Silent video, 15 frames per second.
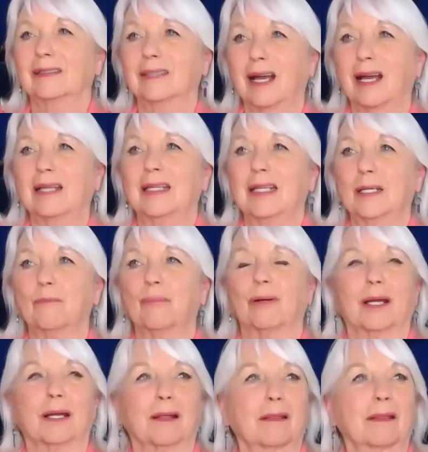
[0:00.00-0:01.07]
I need a
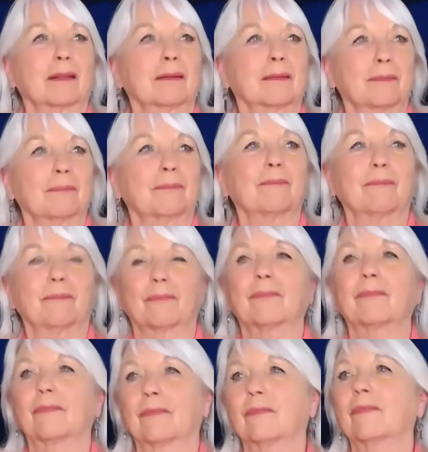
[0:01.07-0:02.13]
breath.
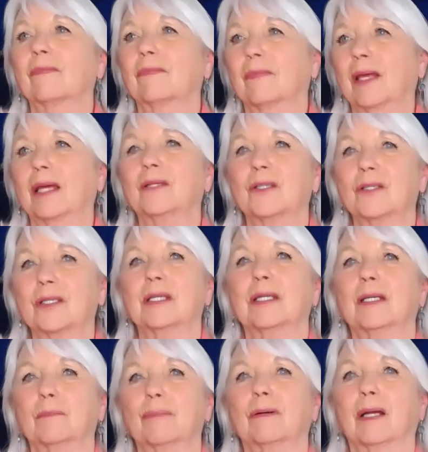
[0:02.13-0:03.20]
I just need
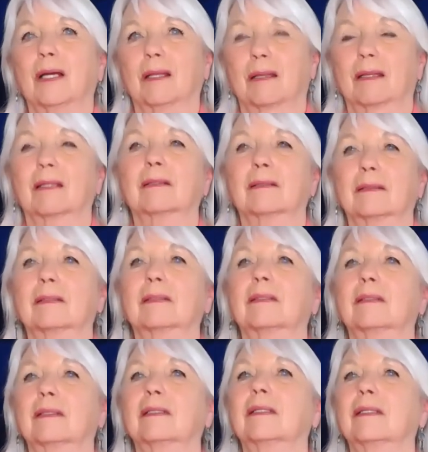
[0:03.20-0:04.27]
a breath.
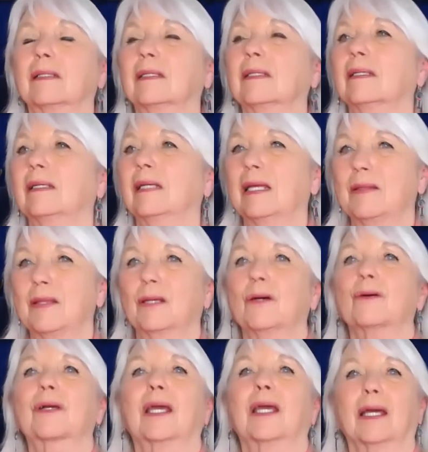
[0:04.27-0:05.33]
And then,
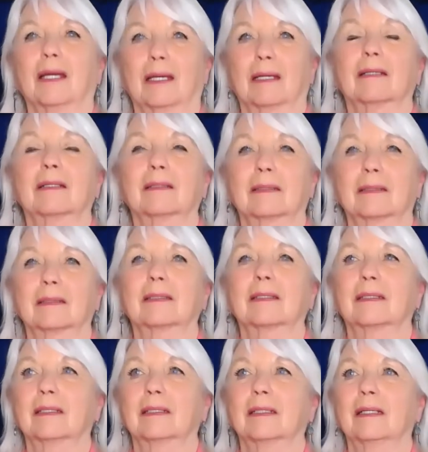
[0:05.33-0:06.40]
okay.
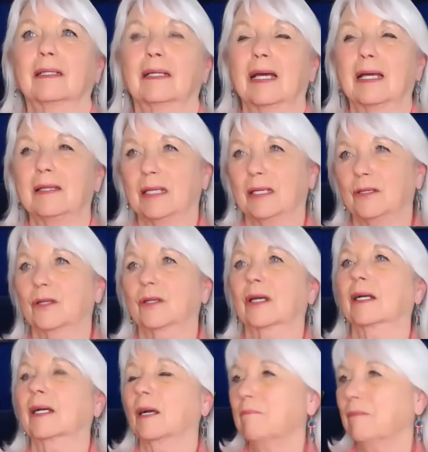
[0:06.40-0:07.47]
And then you
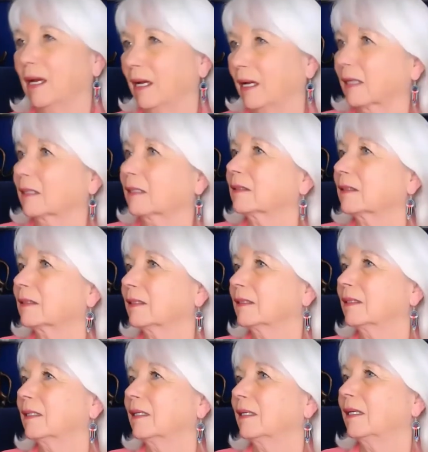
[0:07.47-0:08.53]
can come back
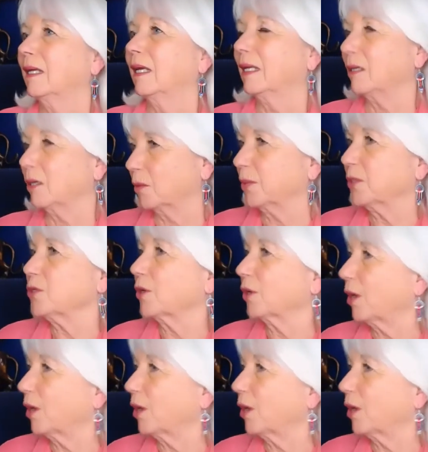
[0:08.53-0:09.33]
and open your